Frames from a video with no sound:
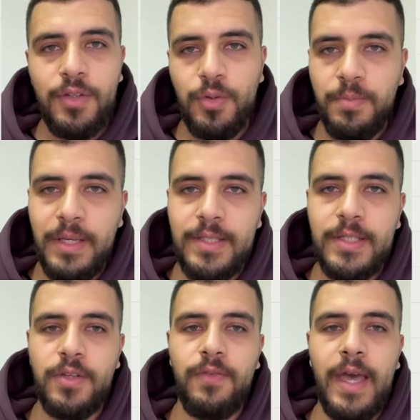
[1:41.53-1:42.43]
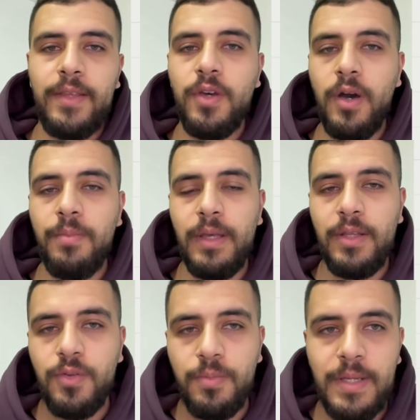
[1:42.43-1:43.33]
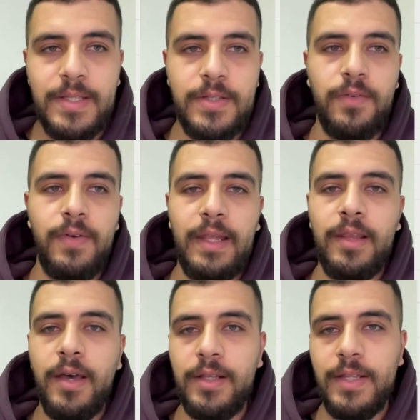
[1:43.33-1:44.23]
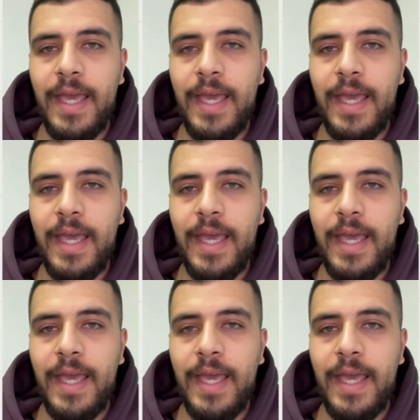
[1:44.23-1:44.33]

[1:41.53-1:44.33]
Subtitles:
2 pieces of ad copy, 2 pieces of headline,